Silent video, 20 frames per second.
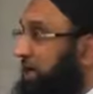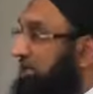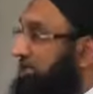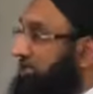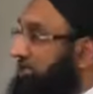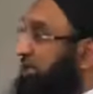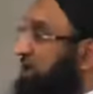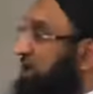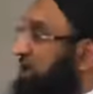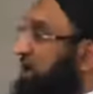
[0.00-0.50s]
And
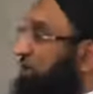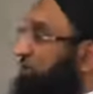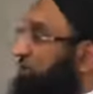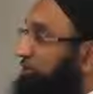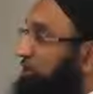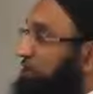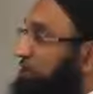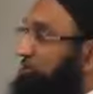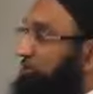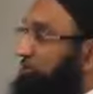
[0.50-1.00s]

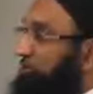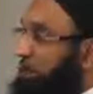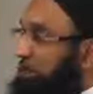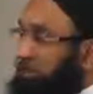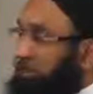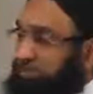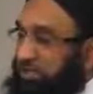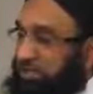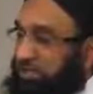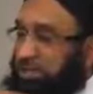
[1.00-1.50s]
Salahuddin was
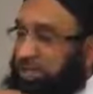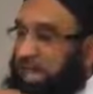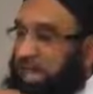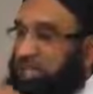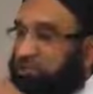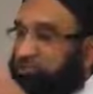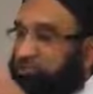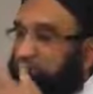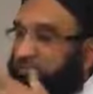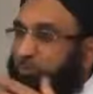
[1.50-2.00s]
once, a
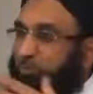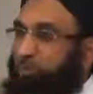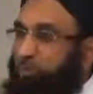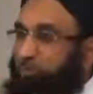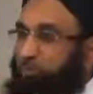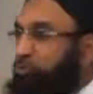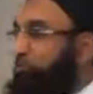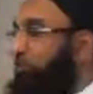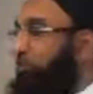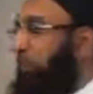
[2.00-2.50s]
case was
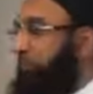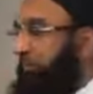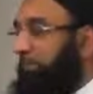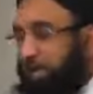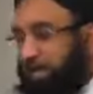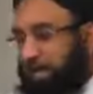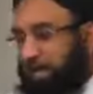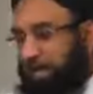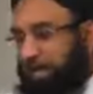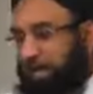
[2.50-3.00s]
brought to him.
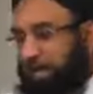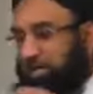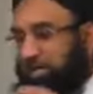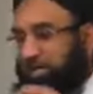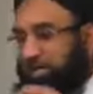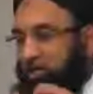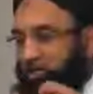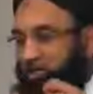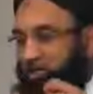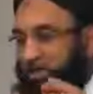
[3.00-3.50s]
And
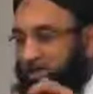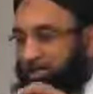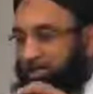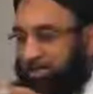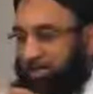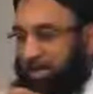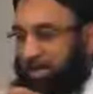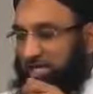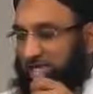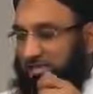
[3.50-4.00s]
he looked at
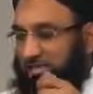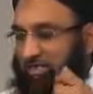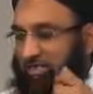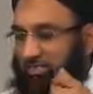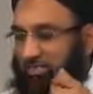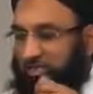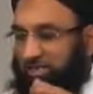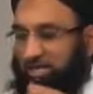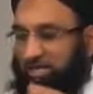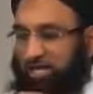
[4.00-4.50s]
the
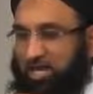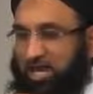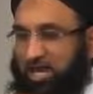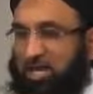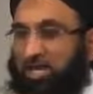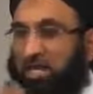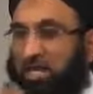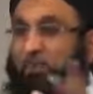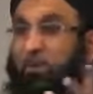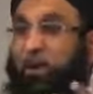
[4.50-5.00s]
case.
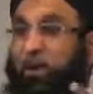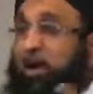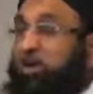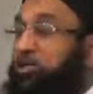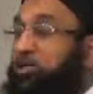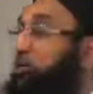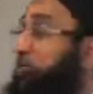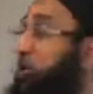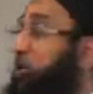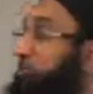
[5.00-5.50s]
And he
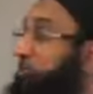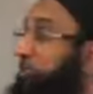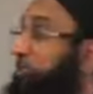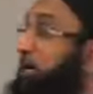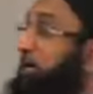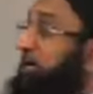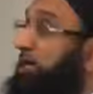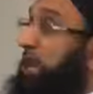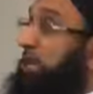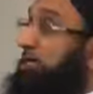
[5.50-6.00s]
passed
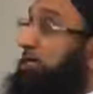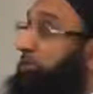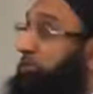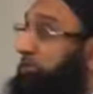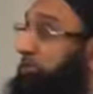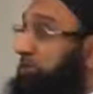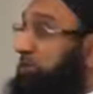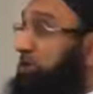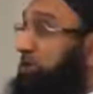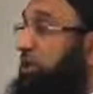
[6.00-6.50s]
judgment
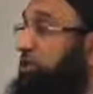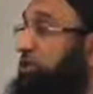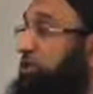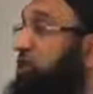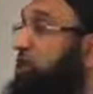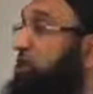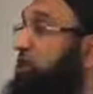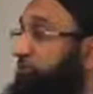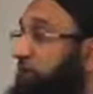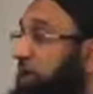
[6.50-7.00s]
against, you know,
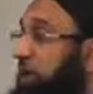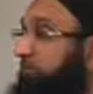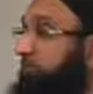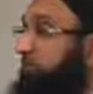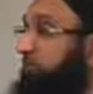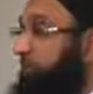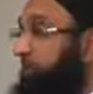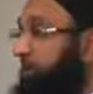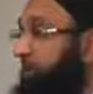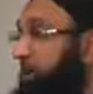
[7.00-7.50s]
not in
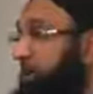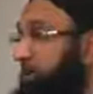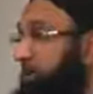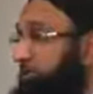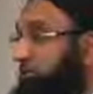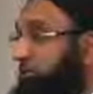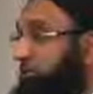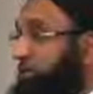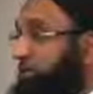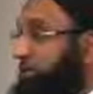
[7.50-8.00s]
favor of the
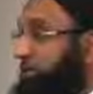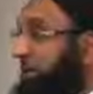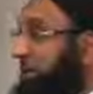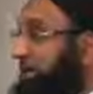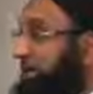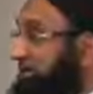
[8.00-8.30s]
person who brought the